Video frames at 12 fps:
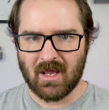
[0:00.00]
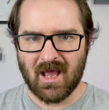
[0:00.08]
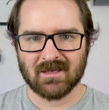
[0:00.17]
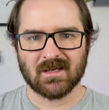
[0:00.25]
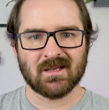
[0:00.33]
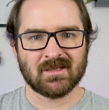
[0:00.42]

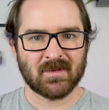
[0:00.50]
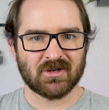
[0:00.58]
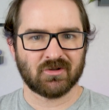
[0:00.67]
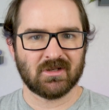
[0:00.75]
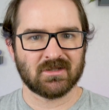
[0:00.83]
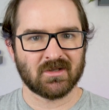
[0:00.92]
as
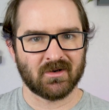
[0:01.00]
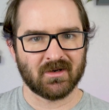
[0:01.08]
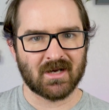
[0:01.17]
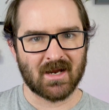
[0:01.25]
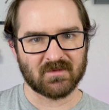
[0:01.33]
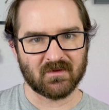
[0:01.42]
especially certain
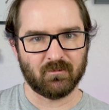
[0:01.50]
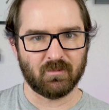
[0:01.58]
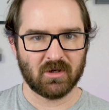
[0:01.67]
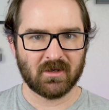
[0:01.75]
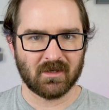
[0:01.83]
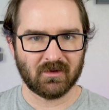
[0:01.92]
types of
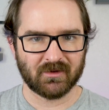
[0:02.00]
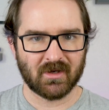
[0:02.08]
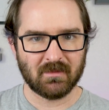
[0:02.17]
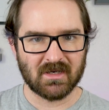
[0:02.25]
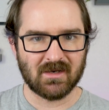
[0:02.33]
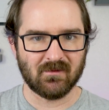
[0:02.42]
book gills
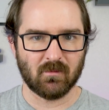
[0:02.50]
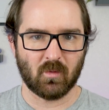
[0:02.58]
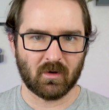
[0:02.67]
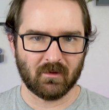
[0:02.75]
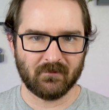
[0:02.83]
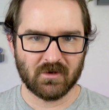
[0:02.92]
can be even
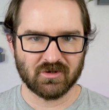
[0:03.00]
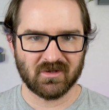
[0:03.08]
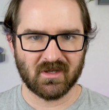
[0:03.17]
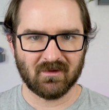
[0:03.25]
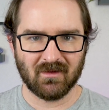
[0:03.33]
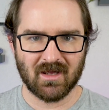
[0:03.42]
more
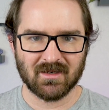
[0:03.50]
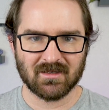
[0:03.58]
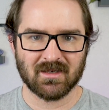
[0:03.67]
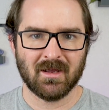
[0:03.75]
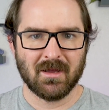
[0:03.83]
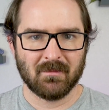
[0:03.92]
efficient than
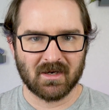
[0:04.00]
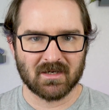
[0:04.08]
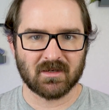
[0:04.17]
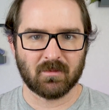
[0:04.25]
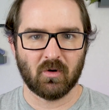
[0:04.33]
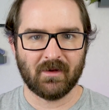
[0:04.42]
lungs
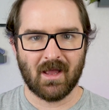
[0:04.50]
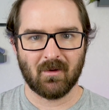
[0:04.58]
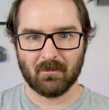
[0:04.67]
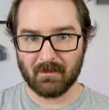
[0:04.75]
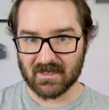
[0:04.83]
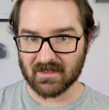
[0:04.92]
because they're pulling
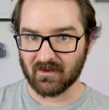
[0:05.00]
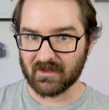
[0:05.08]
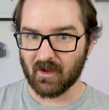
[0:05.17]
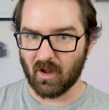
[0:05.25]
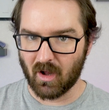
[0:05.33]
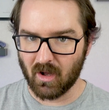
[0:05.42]
out
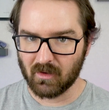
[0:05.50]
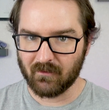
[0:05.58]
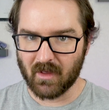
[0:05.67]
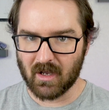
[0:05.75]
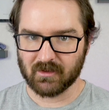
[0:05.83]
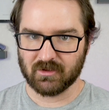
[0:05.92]
basically all of
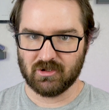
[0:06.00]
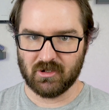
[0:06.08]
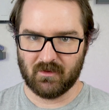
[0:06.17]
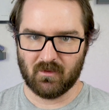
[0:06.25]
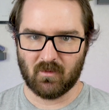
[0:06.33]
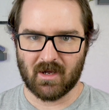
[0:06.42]
the
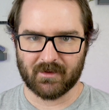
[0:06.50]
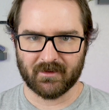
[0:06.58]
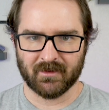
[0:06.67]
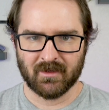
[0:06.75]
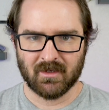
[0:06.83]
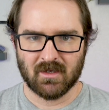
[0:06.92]
oxygen in the water.